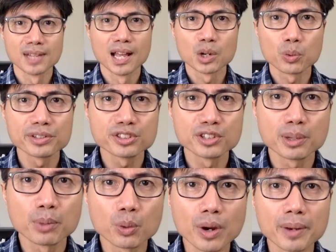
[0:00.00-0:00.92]
Question
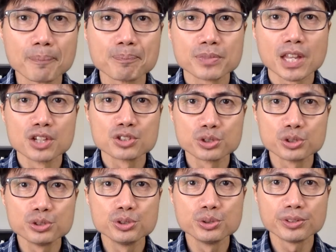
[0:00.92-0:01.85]
number one,
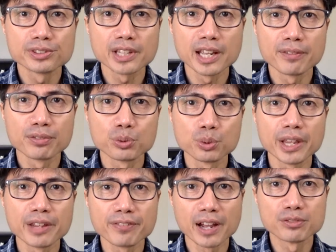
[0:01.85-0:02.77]
should you save through
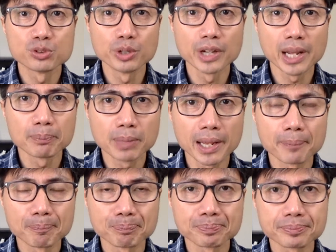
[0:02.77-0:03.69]
a 529
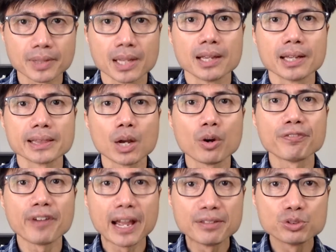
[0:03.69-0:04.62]
plan? Now a
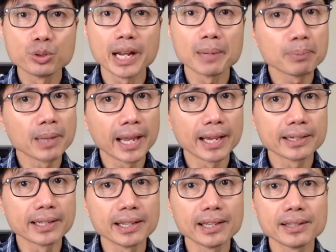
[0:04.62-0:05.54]
529
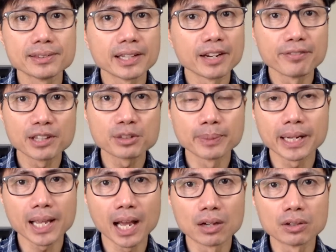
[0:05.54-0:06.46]
plan is an investment
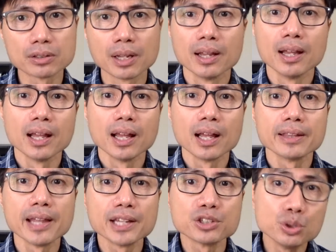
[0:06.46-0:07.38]
account
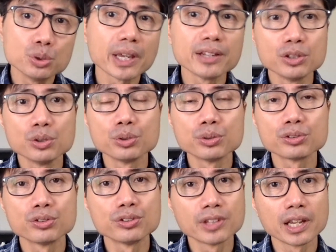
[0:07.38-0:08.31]
that you can
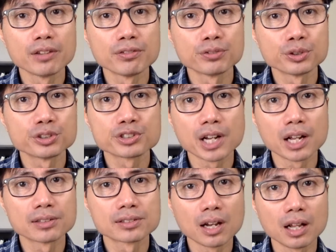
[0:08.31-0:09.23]
use to save for your
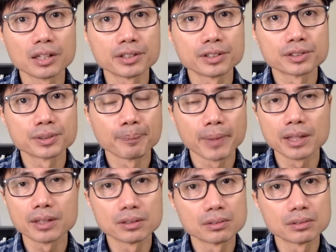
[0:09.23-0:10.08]
child's college. And